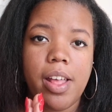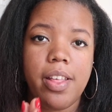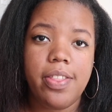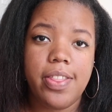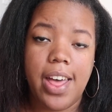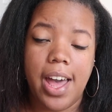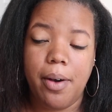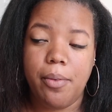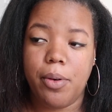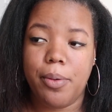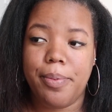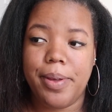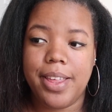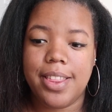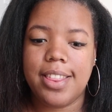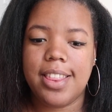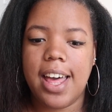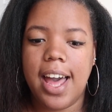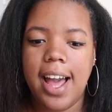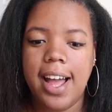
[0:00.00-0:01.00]
that will be
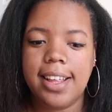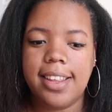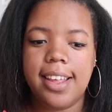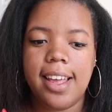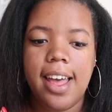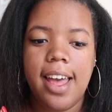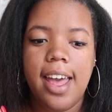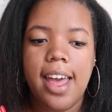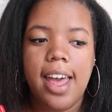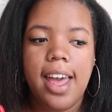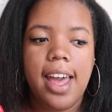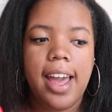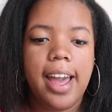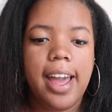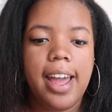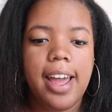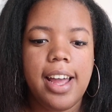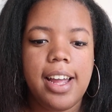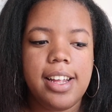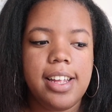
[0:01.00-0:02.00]
that.
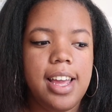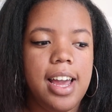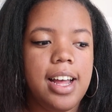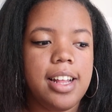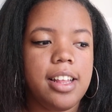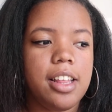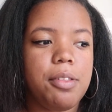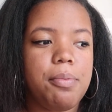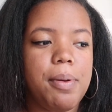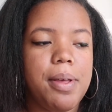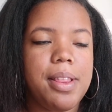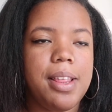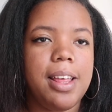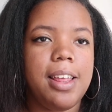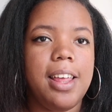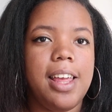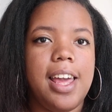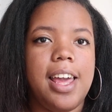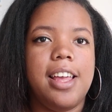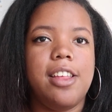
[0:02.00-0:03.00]
And yeah, that's
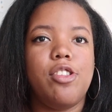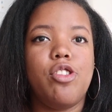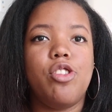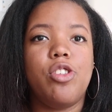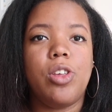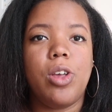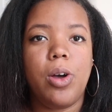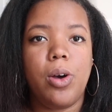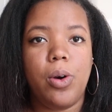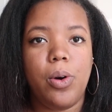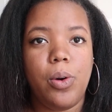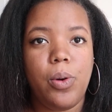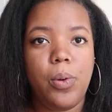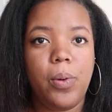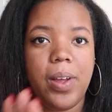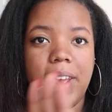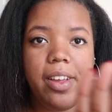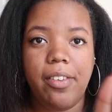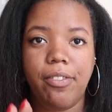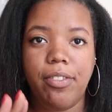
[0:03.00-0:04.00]
basically it.
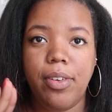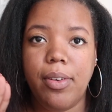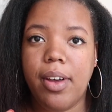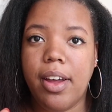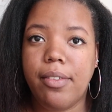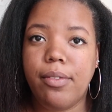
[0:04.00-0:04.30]
So if you